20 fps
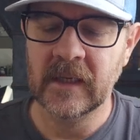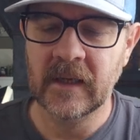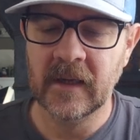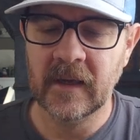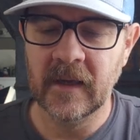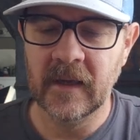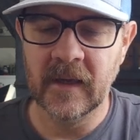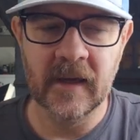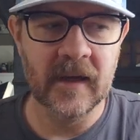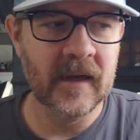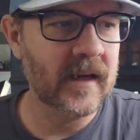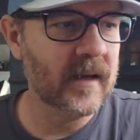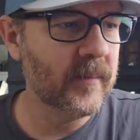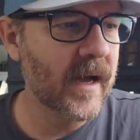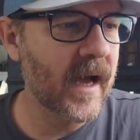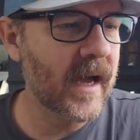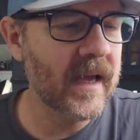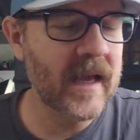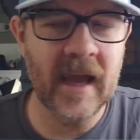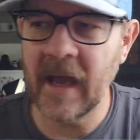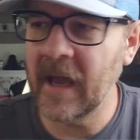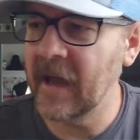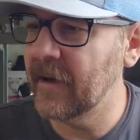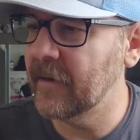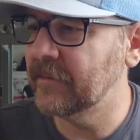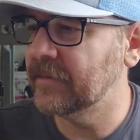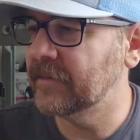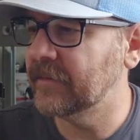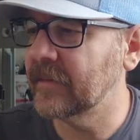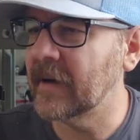I'll
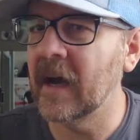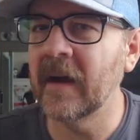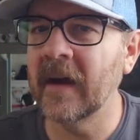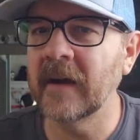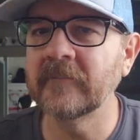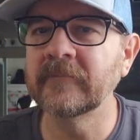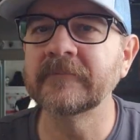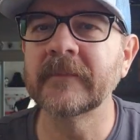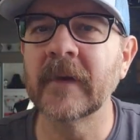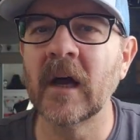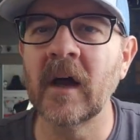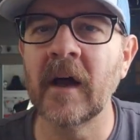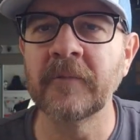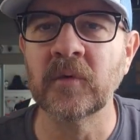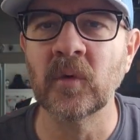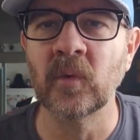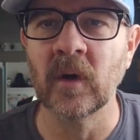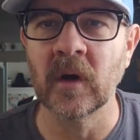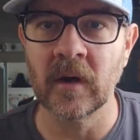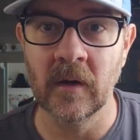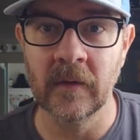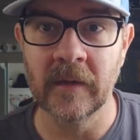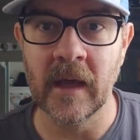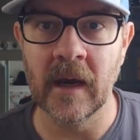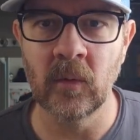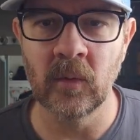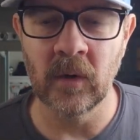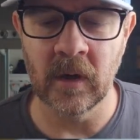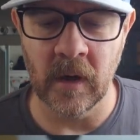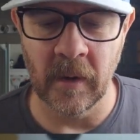have to work on that.
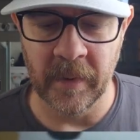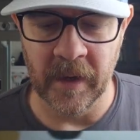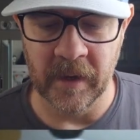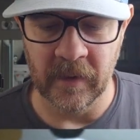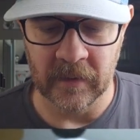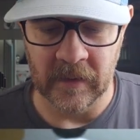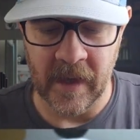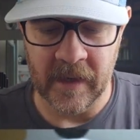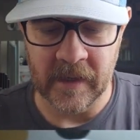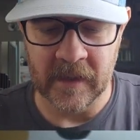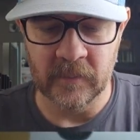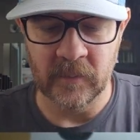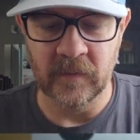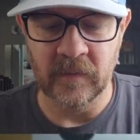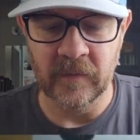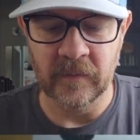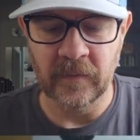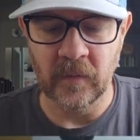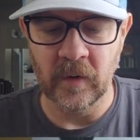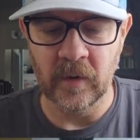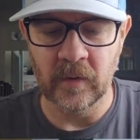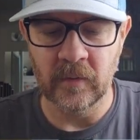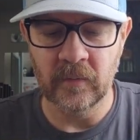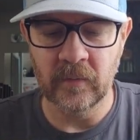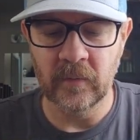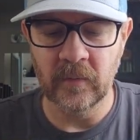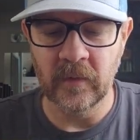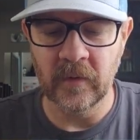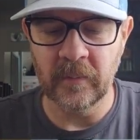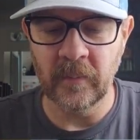I'll work on better lighting moving forward
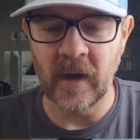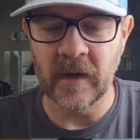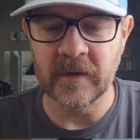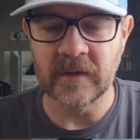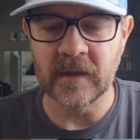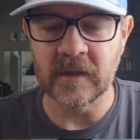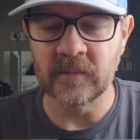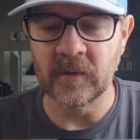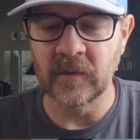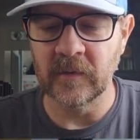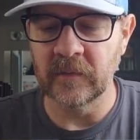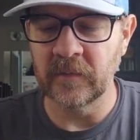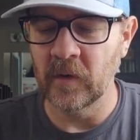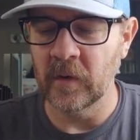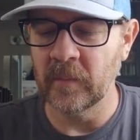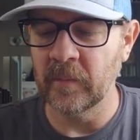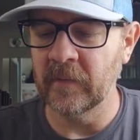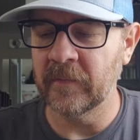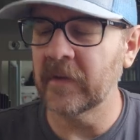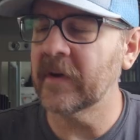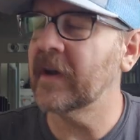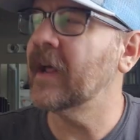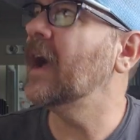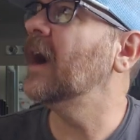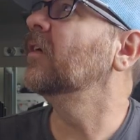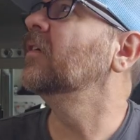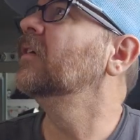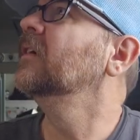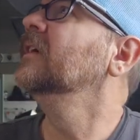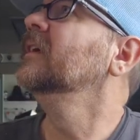with projects moving forward. But for now,